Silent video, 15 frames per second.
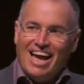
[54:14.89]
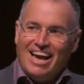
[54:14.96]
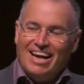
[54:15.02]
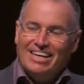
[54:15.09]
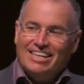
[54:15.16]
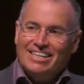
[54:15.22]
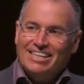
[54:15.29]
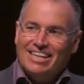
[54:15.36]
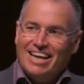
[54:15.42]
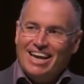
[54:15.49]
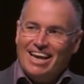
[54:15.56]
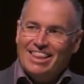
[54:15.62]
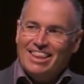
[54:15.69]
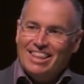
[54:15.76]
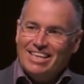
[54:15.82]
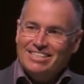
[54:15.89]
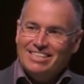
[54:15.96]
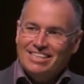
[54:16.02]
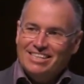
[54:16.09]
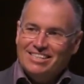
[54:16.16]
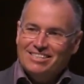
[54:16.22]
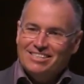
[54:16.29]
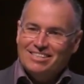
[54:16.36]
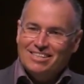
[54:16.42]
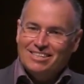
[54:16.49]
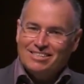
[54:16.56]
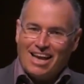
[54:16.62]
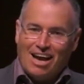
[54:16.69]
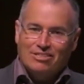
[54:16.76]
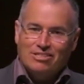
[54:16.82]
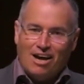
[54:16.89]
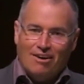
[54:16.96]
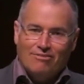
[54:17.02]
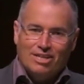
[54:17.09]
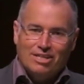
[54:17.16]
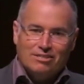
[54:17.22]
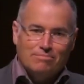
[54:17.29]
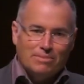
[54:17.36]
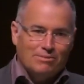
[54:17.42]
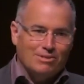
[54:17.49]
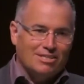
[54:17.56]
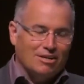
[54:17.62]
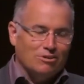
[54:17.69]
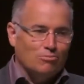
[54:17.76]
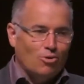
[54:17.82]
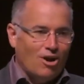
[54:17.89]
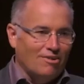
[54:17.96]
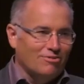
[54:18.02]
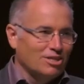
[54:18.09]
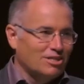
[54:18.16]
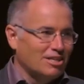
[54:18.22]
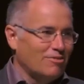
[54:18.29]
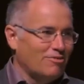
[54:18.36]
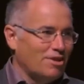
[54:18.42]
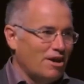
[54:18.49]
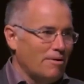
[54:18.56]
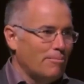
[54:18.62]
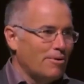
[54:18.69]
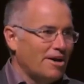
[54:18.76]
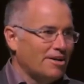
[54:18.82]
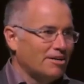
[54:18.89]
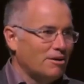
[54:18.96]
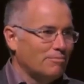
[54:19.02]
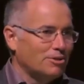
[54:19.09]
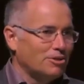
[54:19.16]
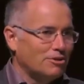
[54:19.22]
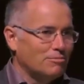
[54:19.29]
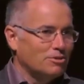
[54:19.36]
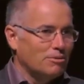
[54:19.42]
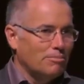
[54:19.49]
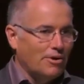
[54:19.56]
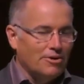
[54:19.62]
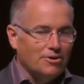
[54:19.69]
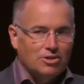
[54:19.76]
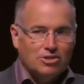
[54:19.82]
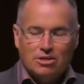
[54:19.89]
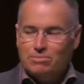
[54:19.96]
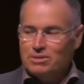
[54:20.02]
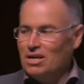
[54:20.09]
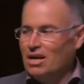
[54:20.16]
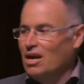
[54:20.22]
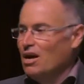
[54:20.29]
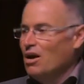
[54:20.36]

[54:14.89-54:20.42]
And this sounds obvious, maybe sounds more obvious after I brought it up in terms of partnerships,